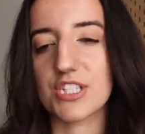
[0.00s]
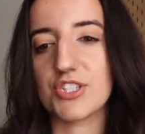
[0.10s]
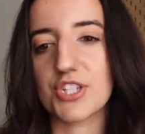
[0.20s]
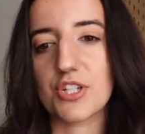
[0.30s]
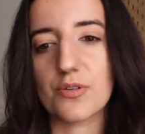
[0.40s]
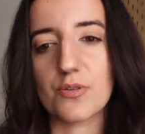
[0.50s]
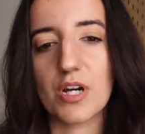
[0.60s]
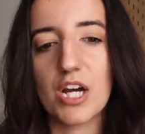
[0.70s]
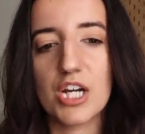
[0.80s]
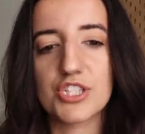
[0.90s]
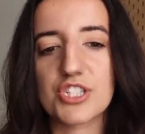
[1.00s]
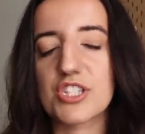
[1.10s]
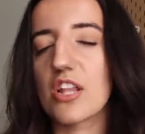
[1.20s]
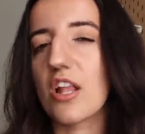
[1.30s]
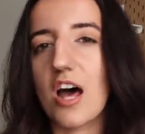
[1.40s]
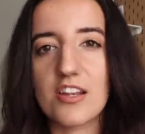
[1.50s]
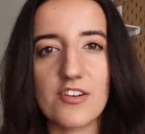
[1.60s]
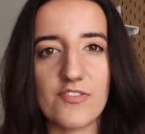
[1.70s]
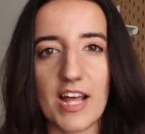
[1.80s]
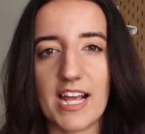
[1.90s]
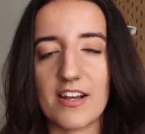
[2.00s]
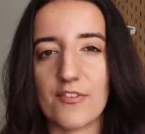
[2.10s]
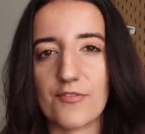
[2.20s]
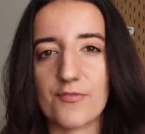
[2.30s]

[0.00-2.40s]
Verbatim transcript: to do just a lot of like